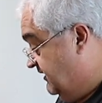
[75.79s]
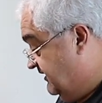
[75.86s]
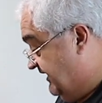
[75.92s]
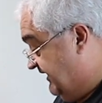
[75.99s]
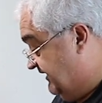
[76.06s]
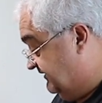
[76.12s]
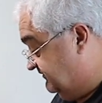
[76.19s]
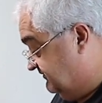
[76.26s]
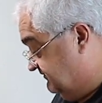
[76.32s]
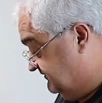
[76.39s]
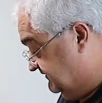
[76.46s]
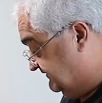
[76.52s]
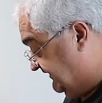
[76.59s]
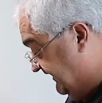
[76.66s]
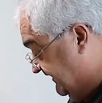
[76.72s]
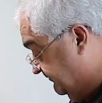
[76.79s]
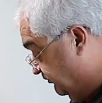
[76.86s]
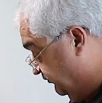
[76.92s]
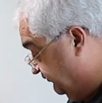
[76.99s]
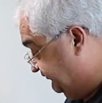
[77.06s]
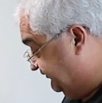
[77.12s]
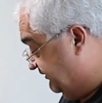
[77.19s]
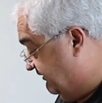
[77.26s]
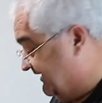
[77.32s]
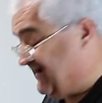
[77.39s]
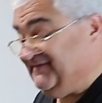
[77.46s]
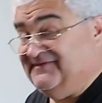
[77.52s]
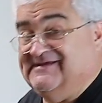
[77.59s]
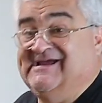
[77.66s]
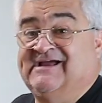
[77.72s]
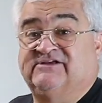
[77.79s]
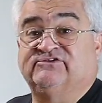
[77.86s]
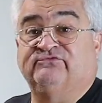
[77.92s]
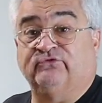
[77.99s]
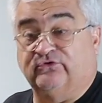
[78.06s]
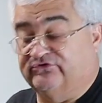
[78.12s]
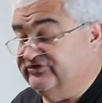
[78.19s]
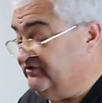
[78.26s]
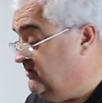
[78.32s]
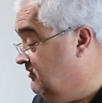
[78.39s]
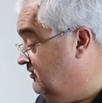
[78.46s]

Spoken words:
And the tables, you know, I got the X version.